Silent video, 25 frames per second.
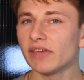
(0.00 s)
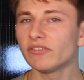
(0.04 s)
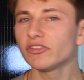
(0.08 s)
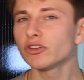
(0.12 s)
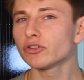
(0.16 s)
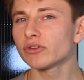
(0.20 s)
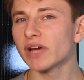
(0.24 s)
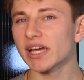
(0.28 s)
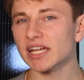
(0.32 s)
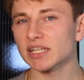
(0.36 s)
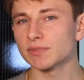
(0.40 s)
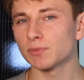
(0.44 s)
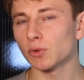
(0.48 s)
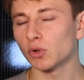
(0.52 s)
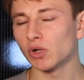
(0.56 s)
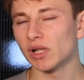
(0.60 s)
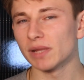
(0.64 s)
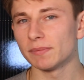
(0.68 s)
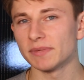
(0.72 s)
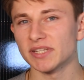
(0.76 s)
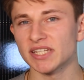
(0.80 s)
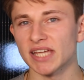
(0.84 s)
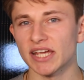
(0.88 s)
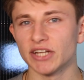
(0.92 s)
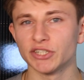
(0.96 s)
if your export
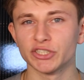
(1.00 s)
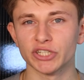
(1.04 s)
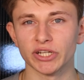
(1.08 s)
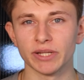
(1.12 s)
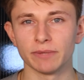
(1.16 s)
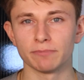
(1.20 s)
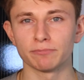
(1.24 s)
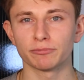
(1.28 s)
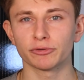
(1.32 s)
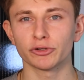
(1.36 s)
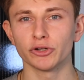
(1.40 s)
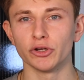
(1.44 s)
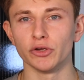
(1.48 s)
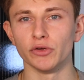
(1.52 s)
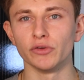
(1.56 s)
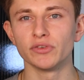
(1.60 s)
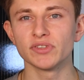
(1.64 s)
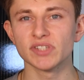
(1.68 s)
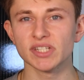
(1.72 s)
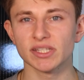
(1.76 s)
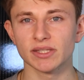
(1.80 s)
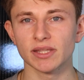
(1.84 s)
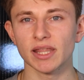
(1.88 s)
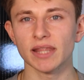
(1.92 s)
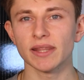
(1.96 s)
limitation
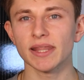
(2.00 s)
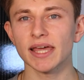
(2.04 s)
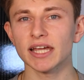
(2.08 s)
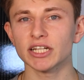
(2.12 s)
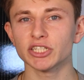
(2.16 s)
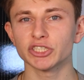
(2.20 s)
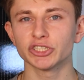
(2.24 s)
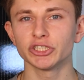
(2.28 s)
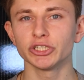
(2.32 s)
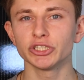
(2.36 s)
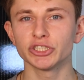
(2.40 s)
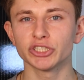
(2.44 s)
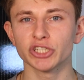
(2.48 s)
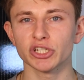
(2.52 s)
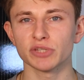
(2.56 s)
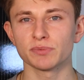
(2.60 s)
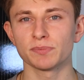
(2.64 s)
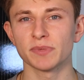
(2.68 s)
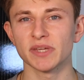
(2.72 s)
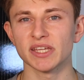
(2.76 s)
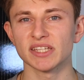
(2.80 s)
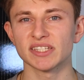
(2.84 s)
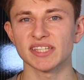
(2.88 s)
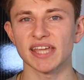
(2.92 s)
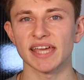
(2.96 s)
improves, then that should just
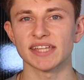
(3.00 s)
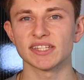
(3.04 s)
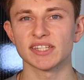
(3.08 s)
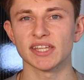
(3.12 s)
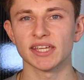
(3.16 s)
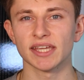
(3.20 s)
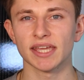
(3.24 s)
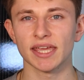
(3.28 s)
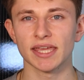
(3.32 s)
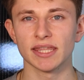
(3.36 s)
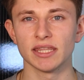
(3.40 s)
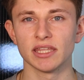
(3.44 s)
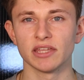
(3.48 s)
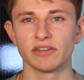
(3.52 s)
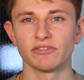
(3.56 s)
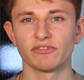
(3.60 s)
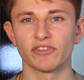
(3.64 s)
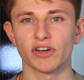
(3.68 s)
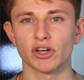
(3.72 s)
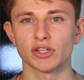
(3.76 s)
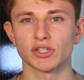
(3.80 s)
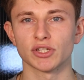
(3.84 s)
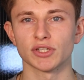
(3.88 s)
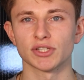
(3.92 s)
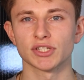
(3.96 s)
be a setting in the
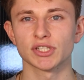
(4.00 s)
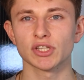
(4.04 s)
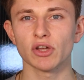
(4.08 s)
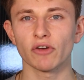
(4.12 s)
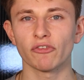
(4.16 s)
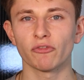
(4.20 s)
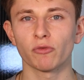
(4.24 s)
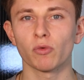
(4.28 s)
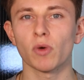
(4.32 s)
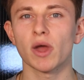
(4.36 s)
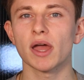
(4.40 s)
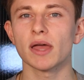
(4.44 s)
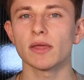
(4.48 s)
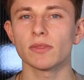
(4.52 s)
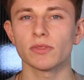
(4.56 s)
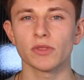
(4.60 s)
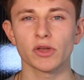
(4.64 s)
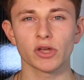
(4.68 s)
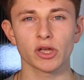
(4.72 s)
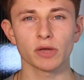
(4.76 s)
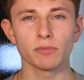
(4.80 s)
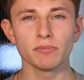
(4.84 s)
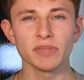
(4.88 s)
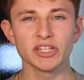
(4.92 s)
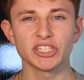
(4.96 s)
inverter's software
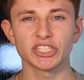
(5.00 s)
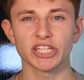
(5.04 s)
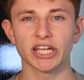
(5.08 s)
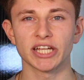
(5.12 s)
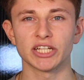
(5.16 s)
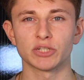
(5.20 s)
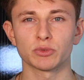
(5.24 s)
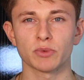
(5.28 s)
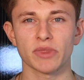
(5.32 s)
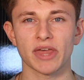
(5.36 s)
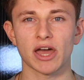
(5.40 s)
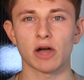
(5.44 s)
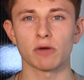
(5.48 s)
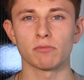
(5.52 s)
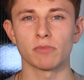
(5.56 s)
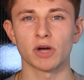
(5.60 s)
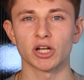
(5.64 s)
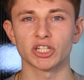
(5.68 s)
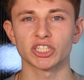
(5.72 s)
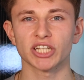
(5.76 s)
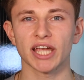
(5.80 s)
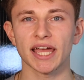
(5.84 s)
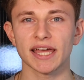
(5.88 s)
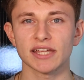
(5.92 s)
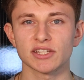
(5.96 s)
that can be changed without
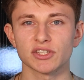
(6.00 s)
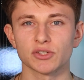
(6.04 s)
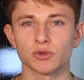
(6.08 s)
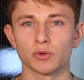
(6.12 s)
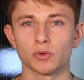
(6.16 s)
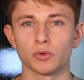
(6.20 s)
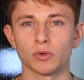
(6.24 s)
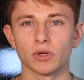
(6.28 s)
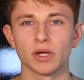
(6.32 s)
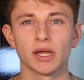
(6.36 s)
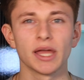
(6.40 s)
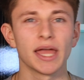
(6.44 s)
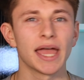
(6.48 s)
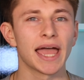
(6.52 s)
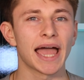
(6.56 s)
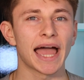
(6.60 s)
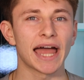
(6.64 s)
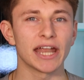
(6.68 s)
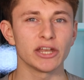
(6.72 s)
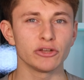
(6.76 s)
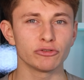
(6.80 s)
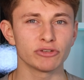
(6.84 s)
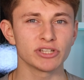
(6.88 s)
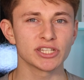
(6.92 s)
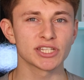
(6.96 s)
much hassle,
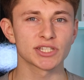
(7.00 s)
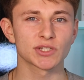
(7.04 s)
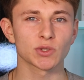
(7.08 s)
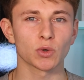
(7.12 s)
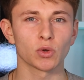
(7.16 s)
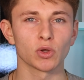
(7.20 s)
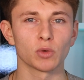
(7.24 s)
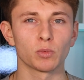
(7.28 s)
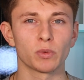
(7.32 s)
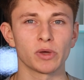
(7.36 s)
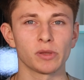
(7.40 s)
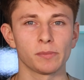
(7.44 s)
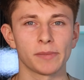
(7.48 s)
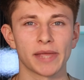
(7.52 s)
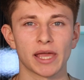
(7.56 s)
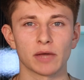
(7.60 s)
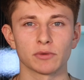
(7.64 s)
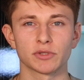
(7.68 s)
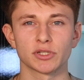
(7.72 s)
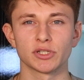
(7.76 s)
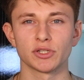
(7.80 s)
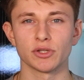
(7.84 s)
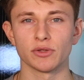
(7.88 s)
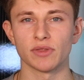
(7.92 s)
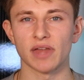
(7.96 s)
and your installer will be
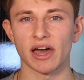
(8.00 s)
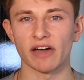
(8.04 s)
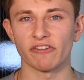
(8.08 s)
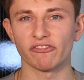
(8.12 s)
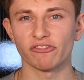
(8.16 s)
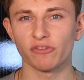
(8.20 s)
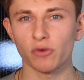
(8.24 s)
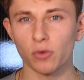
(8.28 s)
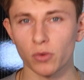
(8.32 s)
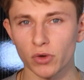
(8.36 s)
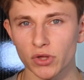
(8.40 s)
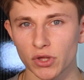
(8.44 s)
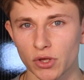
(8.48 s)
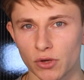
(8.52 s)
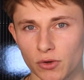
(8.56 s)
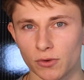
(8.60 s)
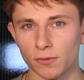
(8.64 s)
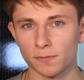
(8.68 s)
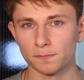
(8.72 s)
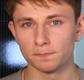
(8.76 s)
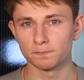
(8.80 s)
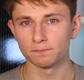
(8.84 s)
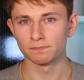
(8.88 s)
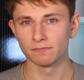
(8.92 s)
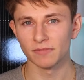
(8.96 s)
able to do that for you.
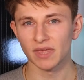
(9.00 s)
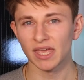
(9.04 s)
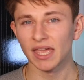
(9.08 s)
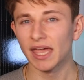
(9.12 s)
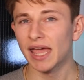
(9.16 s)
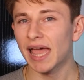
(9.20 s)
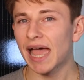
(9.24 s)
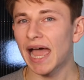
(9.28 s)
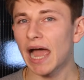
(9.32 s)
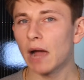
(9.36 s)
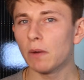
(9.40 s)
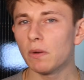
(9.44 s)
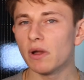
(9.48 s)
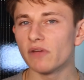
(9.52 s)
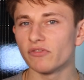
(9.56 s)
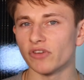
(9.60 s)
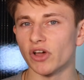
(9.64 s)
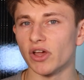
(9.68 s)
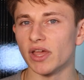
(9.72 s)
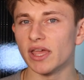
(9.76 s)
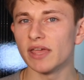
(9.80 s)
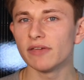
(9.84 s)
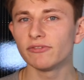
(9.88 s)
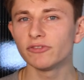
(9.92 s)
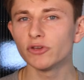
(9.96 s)

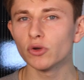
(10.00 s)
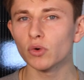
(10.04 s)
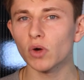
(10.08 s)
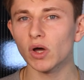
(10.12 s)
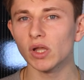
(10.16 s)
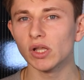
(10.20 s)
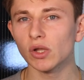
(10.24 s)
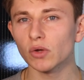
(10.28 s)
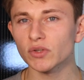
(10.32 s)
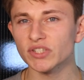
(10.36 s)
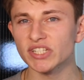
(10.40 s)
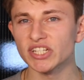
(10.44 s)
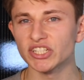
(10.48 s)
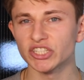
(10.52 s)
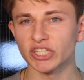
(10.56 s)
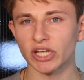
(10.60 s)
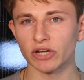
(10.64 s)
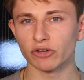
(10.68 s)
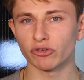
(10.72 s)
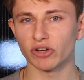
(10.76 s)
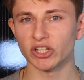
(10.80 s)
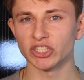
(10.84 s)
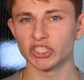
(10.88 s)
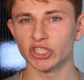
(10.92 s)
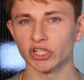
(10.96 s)
However, if your allotted
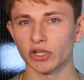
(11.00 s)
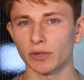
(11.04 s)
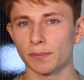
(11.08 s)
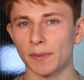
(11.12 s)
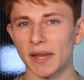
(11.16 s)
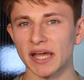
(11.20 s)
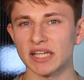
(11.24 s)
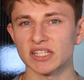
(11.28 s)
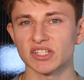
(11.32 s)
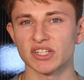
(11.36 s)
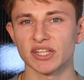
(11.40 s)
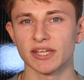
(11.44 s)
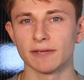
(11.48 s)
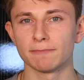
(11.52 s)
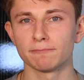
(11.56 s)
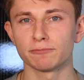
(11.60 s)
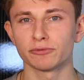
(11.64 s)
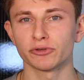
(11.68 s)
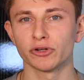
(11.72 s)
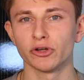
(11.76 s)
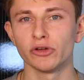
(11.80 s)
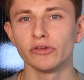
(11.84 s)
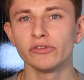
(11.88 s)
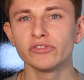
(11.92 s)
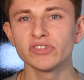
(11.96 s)
generation capacity
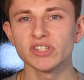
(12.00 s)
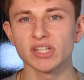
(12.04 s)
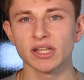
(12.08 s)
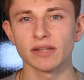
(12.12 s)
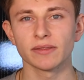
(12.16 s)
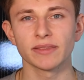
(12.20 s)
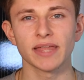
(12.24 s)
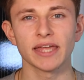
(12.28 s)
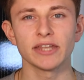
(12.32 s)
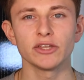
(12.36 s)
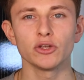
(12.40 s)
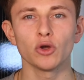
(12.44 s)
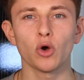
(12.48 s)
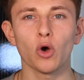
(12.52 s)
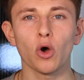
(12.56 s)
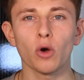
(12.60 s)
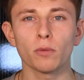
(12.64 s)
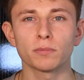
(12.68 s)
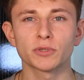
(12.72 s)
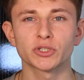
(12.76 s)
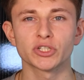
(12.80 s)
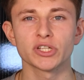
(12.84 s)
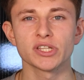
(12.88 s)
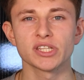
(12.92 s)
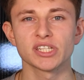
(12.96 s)
improves, then your
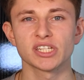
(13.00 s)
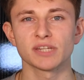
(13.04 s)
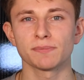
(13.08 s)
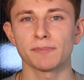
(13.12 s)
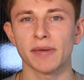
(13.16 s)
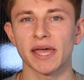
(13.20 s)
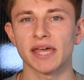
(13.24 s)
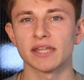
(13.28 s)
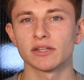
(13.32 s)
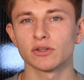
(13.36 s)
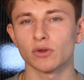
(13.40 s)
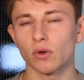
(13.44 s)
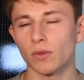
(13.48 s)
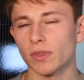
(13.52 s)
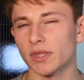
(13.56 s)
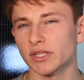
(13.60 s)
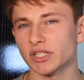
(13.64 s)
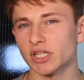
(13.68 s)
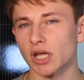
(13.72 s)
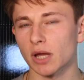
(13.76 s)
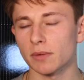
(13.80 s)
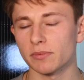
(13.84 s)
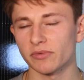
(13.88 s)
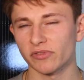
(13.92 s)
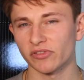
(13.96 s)
options depend on the
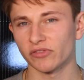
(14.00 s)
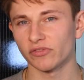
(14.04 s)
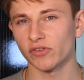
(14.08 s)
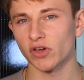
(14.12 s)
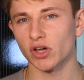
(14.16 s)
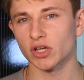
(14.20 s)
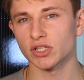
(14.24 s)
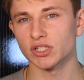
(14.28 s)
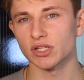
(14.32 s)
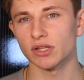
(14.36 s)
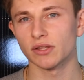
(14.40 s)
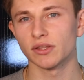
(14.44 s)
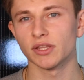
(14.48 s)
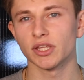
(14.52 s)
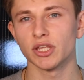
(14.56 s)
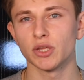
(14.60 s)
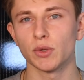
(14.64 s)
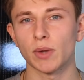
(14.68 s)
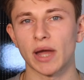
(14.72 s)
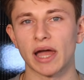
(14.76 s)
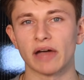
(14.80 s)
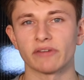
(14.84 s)
type of inverter that you